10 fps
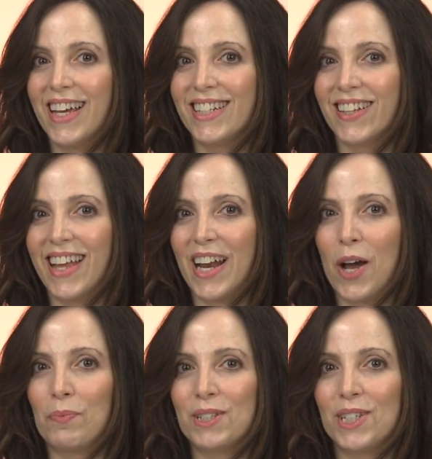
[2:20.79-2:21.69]
Until then, I
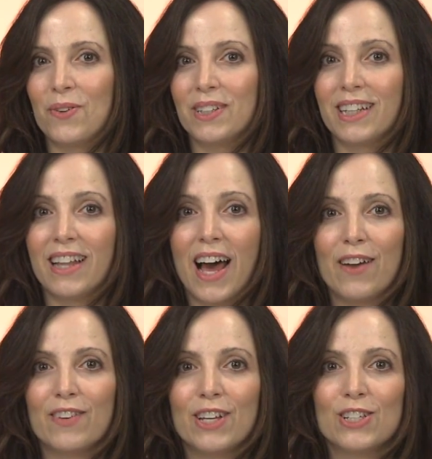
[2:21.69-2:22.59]
hope to see you on the
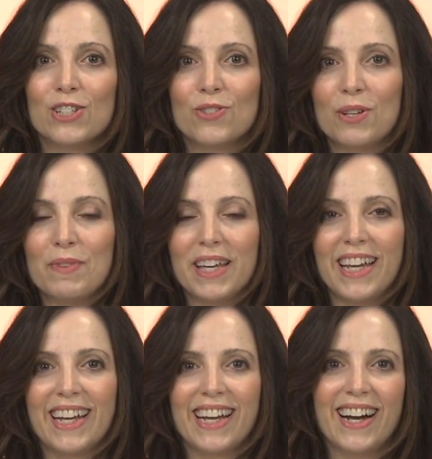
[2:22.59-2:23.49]
live
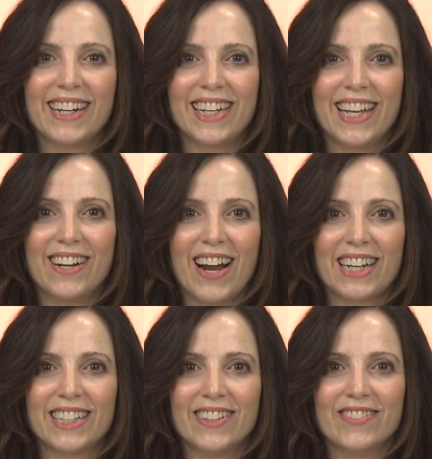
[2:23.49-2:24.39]
streaming Agni
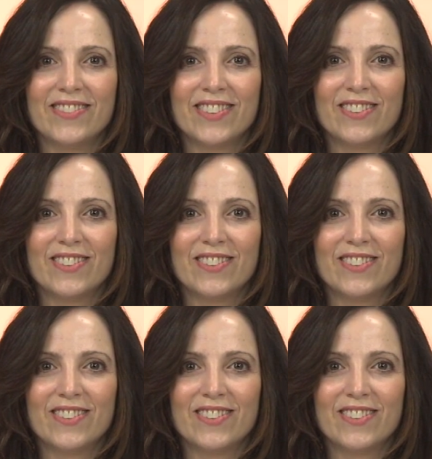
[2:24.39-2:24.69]
Interactive